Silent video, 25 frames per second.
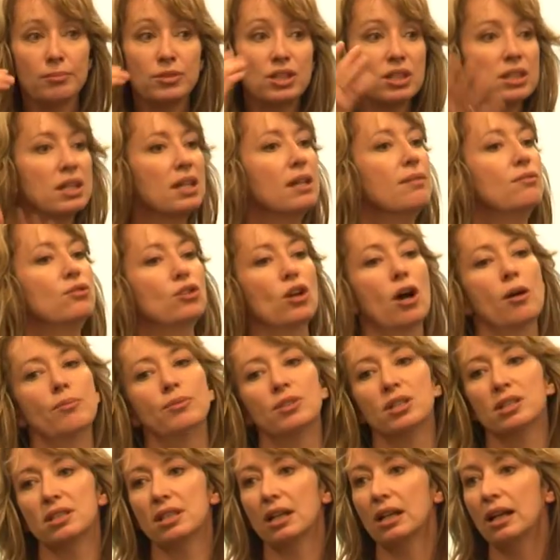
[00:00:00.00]
Steve
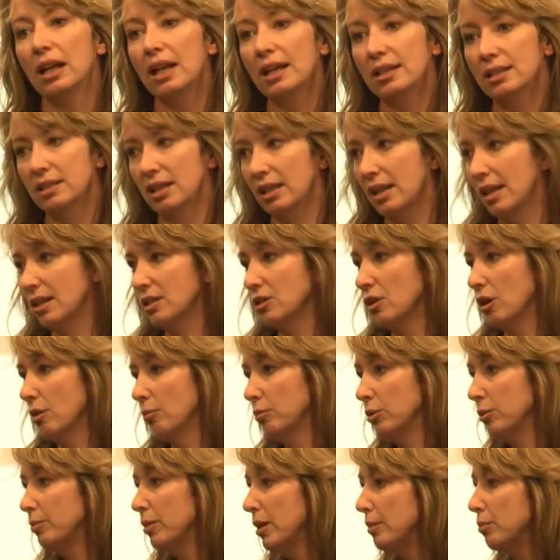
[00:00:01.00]
Jobs is a classic
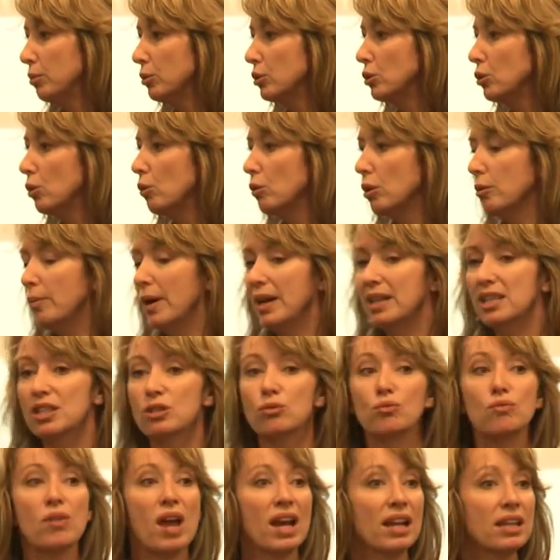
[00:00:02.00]
example. People talk about
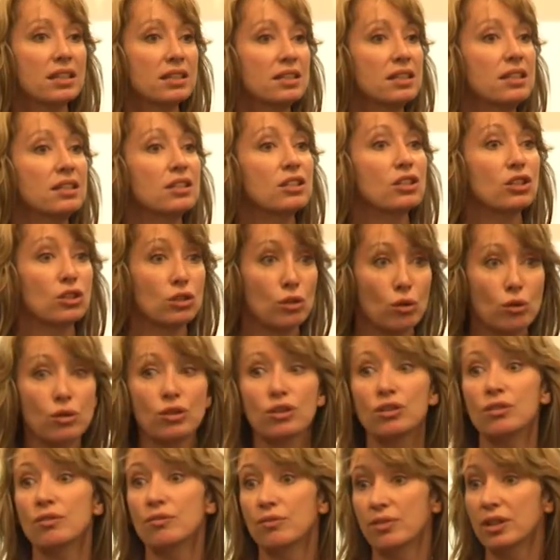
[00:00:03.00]
his reality
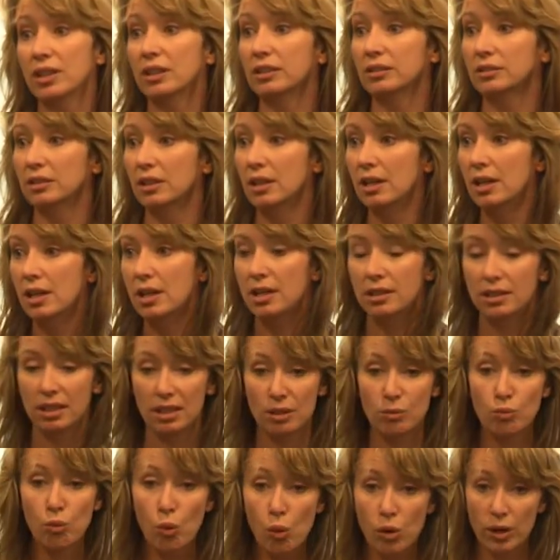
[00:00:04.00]
distortion field. That
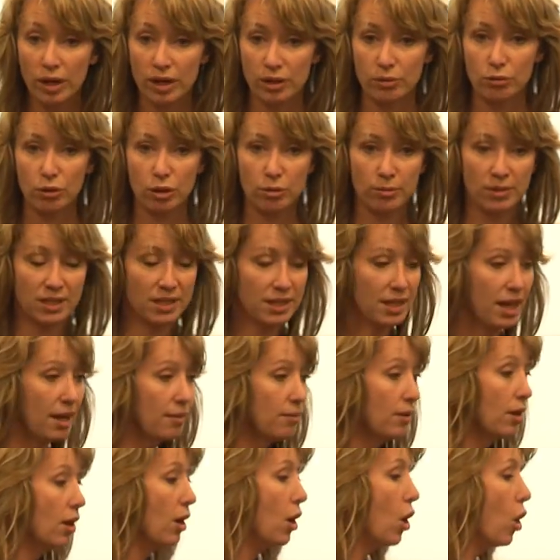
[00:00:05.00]
he'd walk in a room and
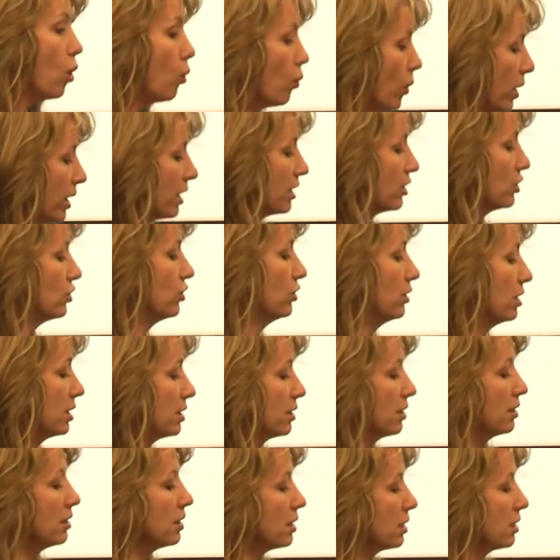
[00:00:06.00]
say, we're going to do
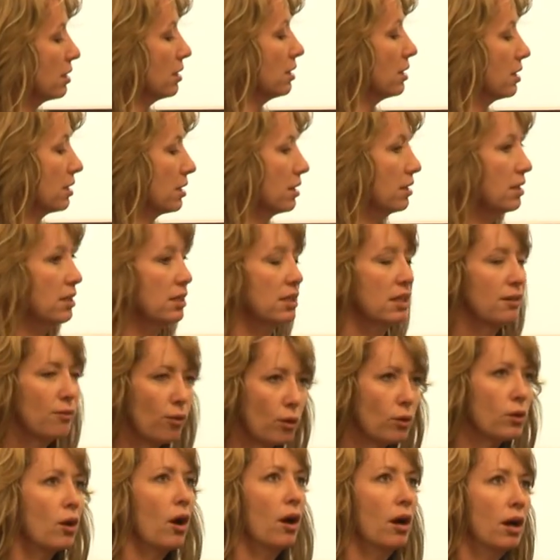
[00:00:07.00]
this and this and this and this.
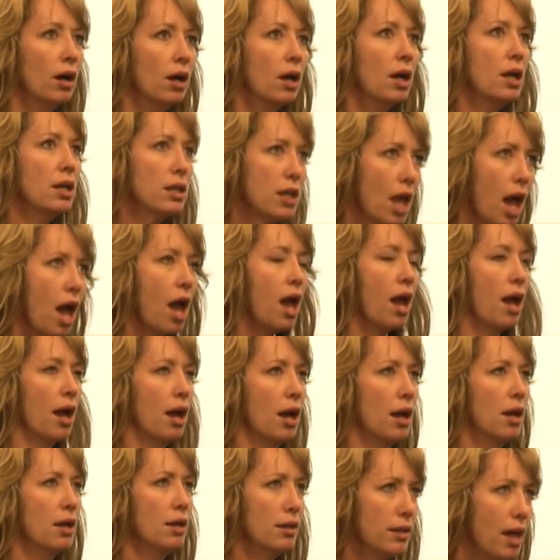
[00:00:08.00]
Everyone would go,
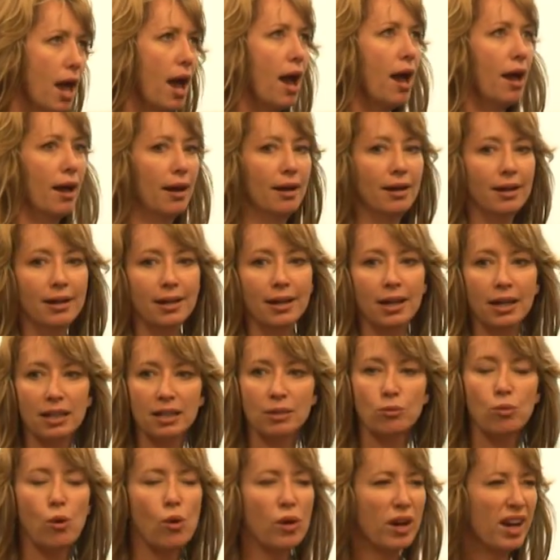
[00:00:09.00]
yeah, yeah.
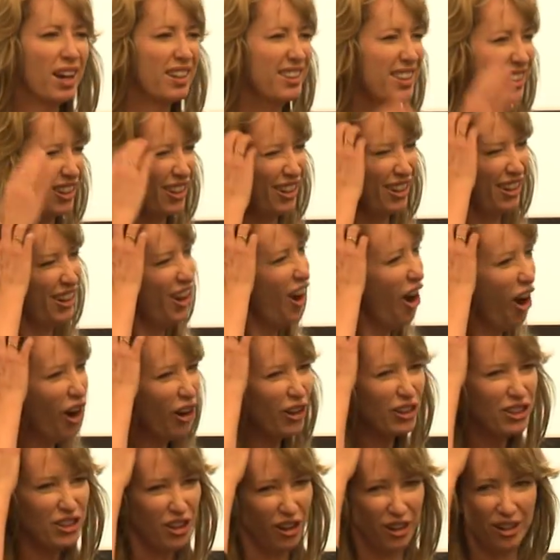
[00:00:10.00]
They'd walk out, they go,
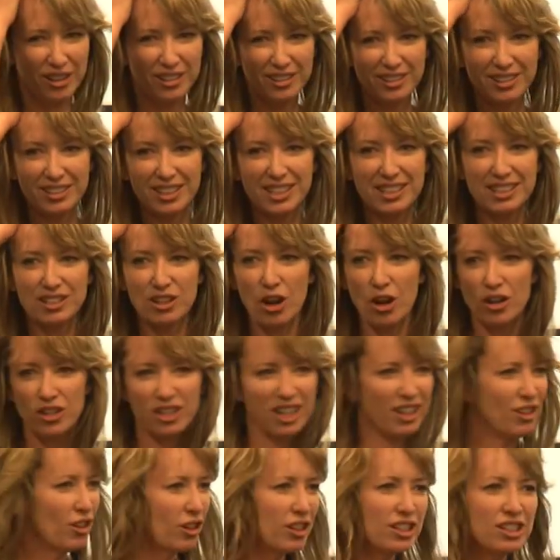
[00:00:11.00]
hold on, there's no
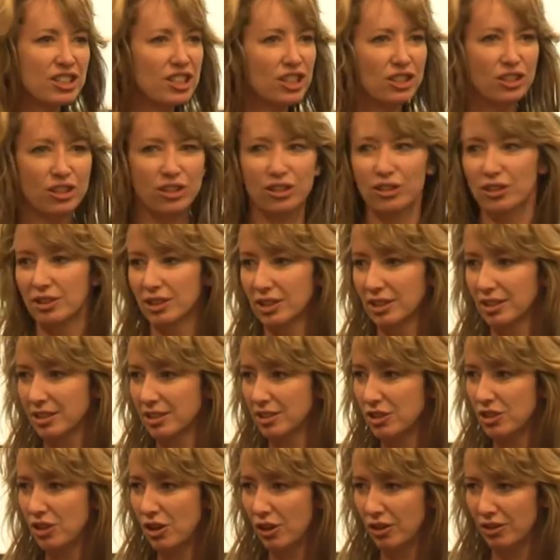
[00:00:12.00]
technology to do
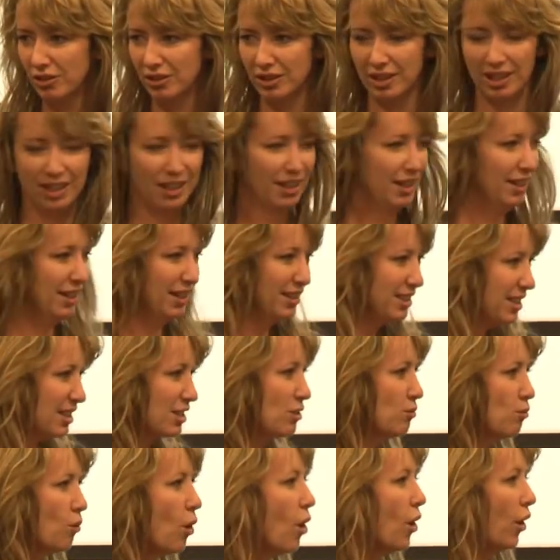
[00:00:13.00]
this. You know, it
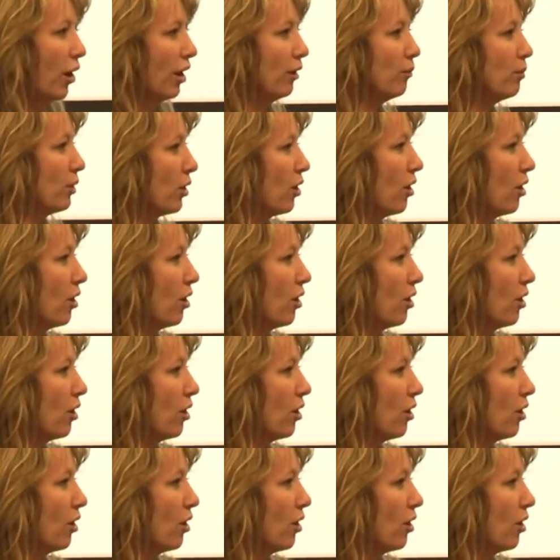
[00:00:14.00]
doesn't work.